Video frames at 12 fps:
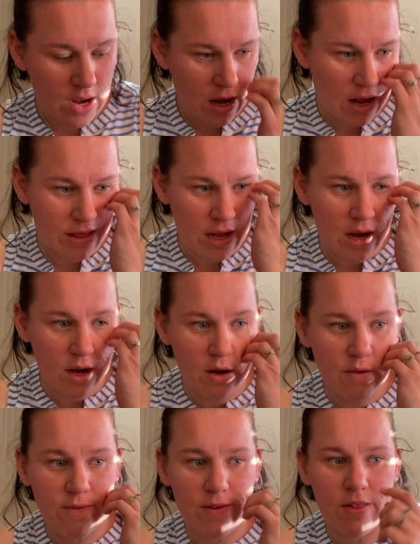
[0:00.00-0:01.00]
and then
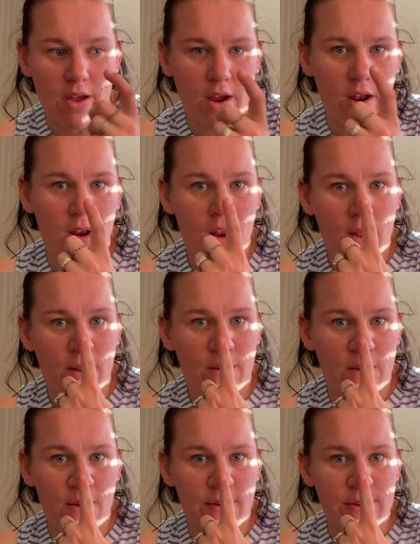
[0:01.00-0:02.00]
for the
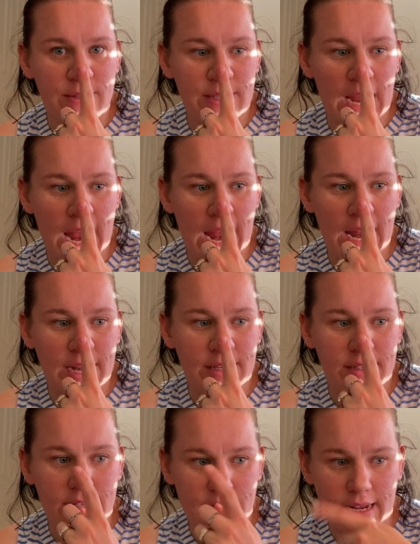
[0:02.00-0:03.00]
nose
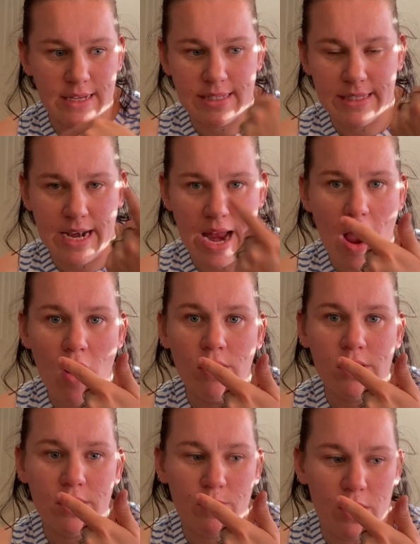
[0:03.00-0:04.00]
and like
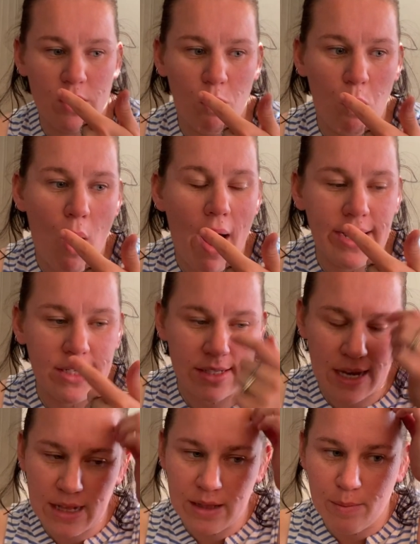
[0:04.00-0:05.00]
snout with the white
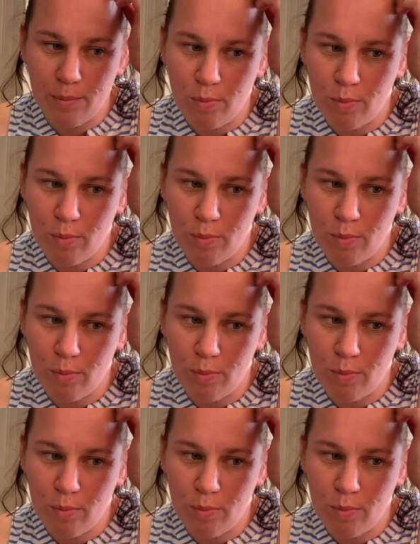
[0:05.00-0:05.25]
and the